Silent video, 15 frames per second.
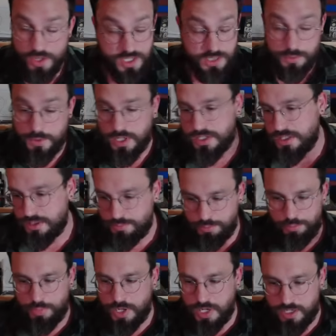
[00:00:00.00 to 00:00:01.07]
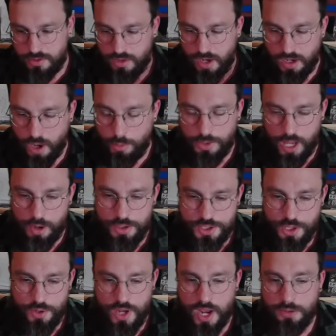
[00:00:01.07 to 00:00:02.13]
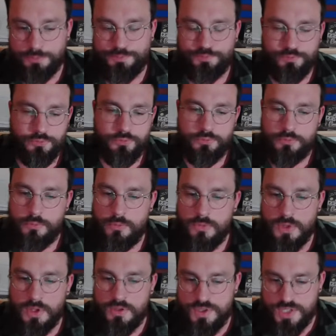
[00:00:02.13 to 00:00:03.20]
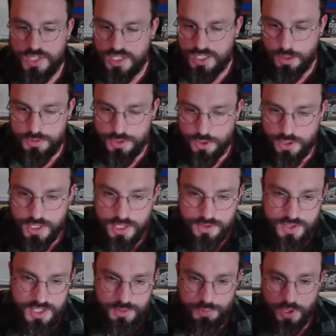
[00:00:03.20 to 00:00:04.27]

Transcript: This has been a couple hours ago now since I was looking at this.